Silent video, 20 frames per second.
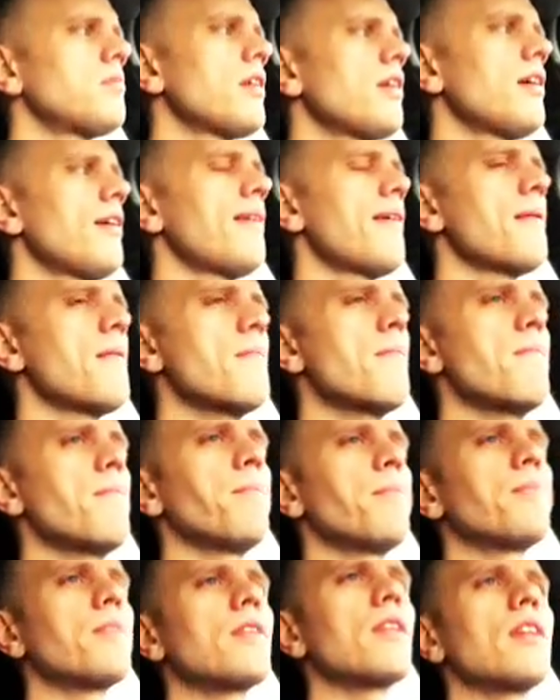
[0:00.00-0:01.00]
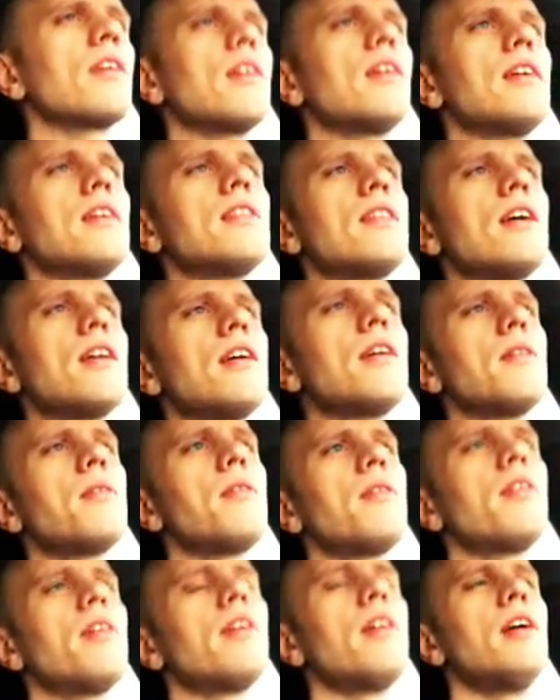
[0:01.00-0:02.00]
Um, and
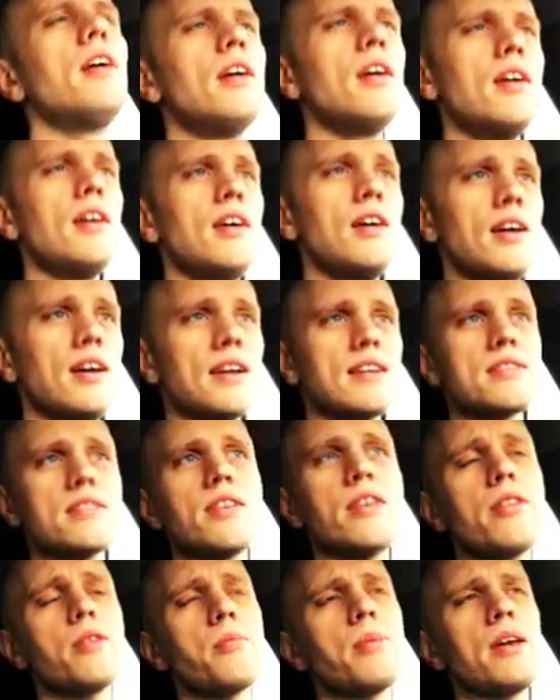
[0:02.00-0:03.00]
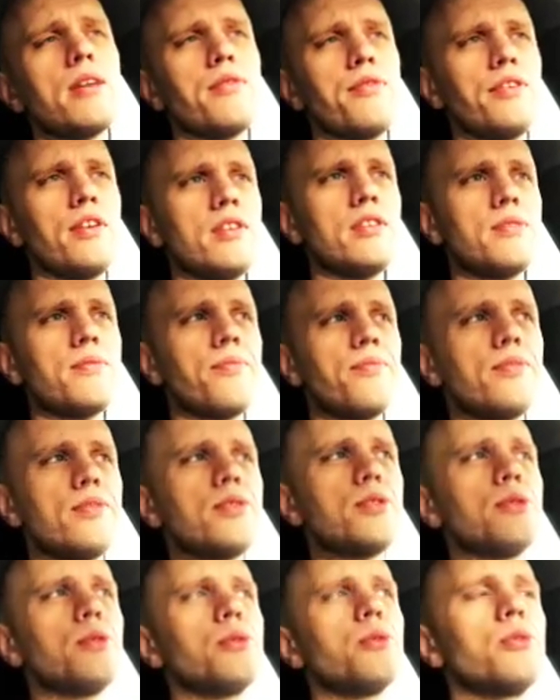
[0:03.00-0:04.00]
then I guess another benefit
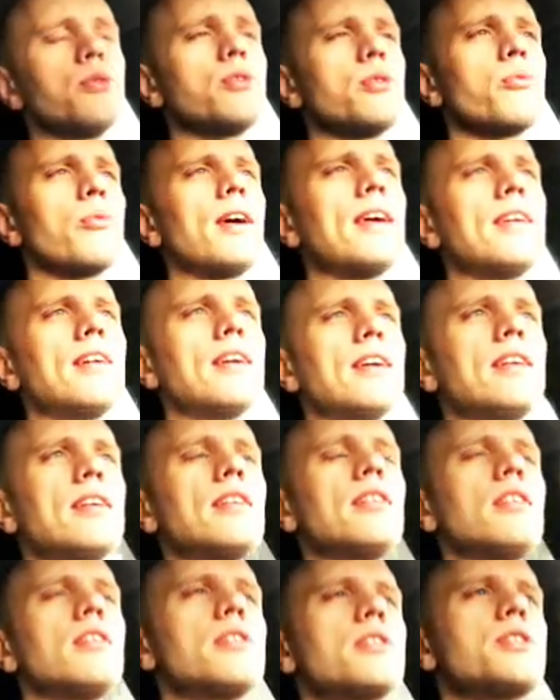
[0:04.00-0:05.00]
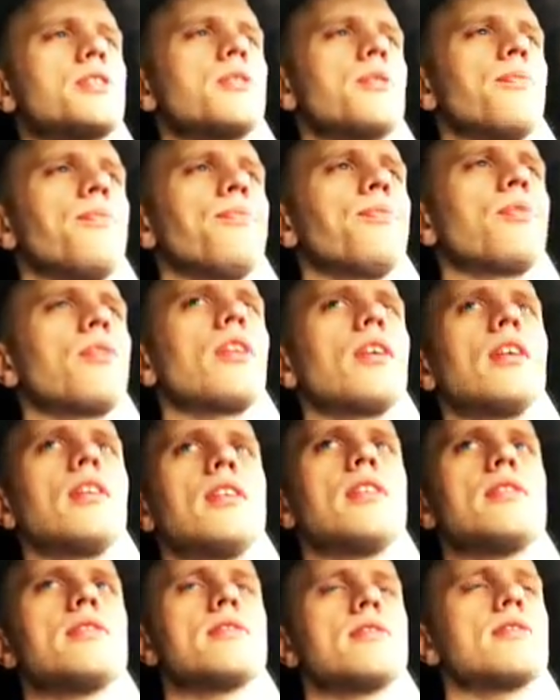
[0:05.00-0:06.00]
to writing in English
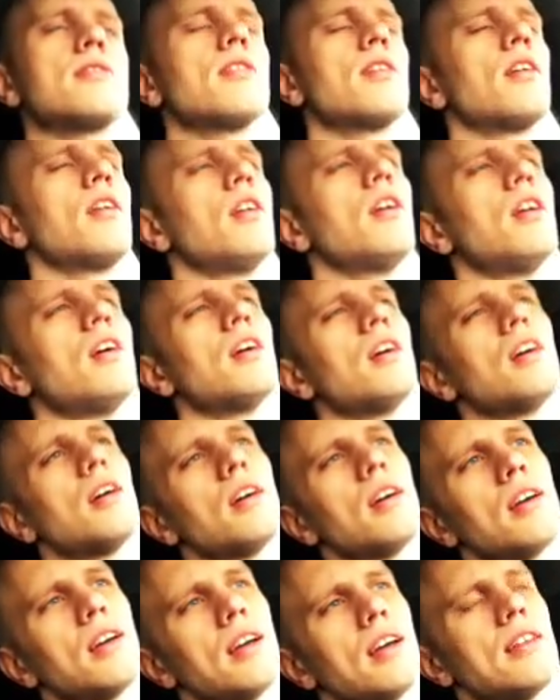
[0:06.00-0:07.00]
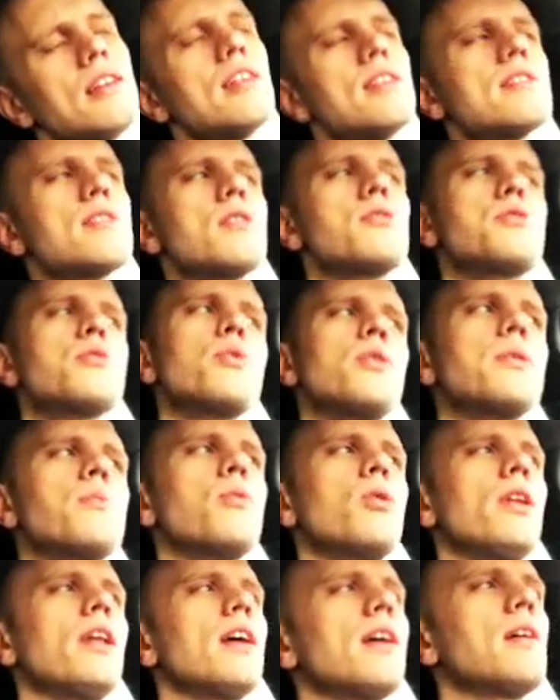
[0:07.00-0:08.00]
is, and it's really
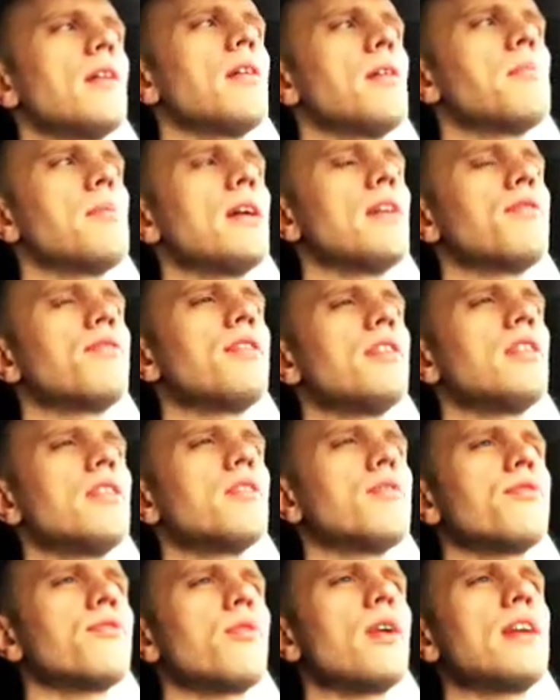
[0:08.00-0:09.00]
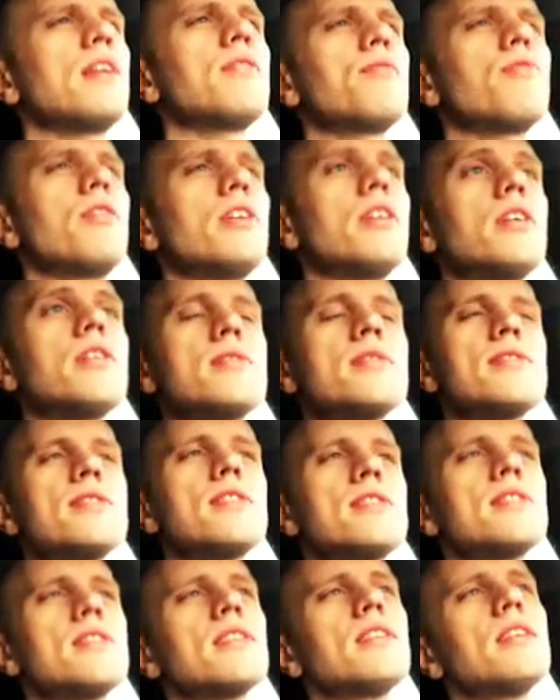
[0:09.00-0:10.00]
more like a benefit of writing very
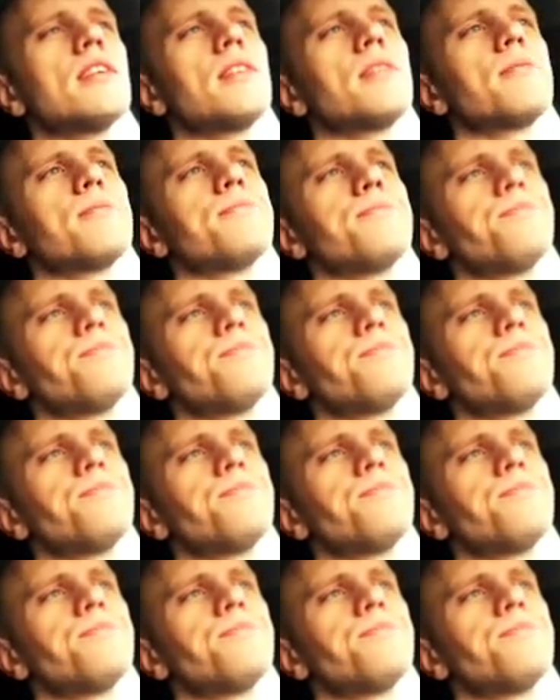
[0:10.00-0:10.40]
consistently.